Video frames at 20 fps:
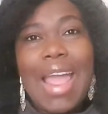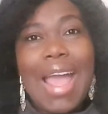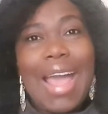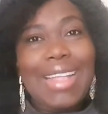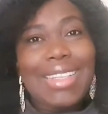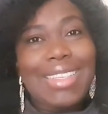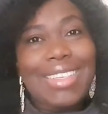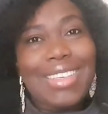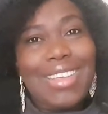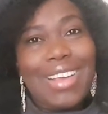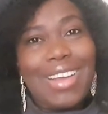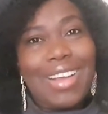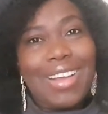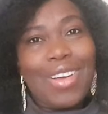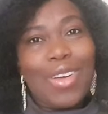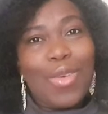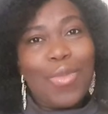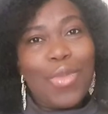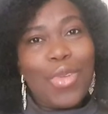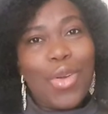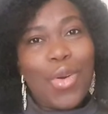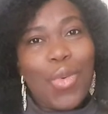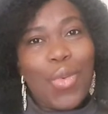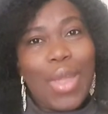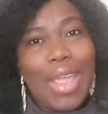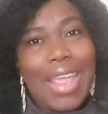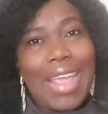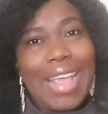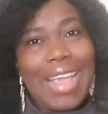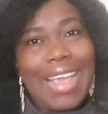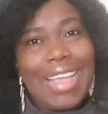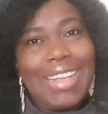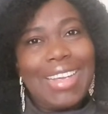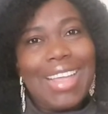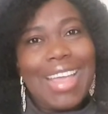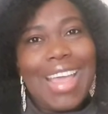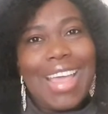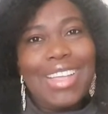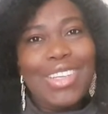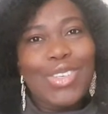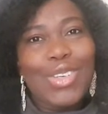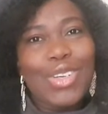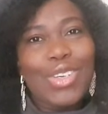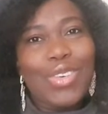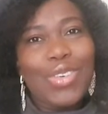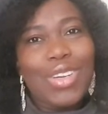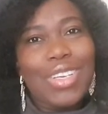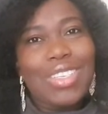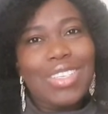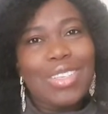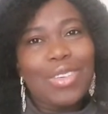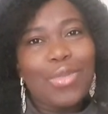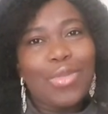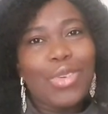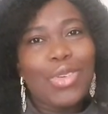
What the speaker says: Until I come your way again, enjoy the rest of